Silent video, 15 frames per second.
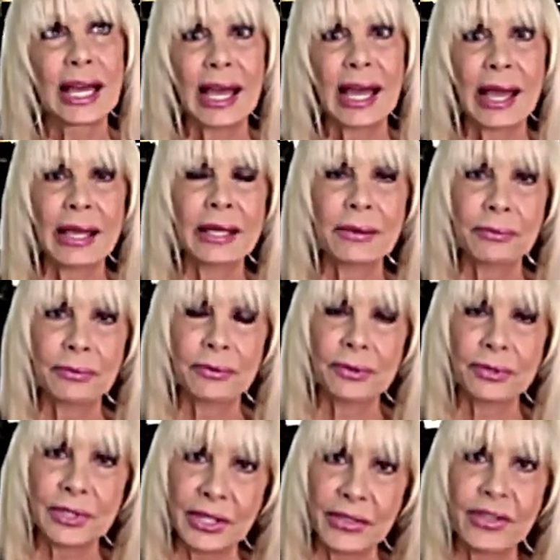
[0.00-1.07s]
I
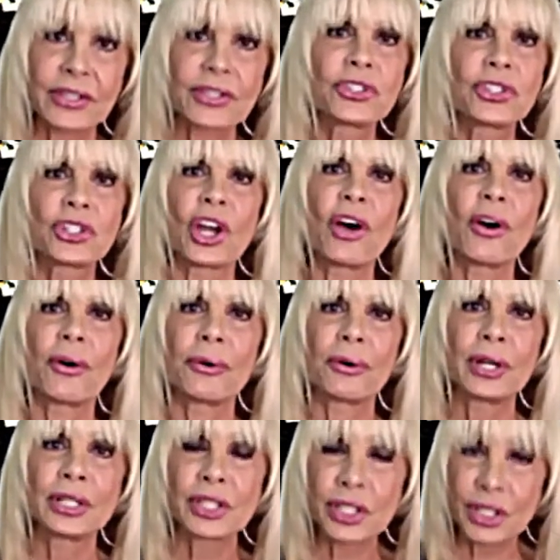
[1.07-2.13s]
did this show,
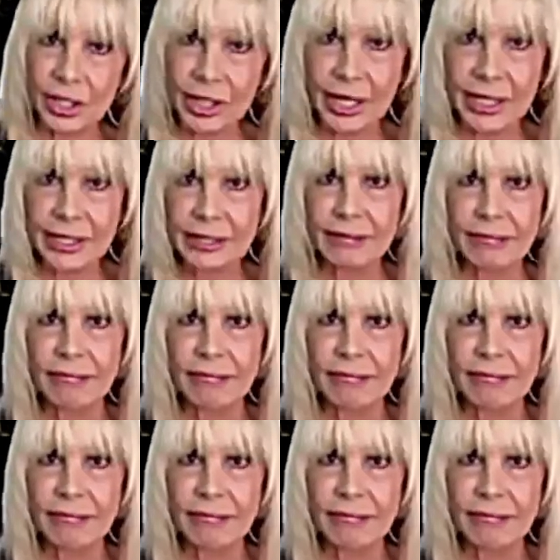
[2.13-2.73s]
until I,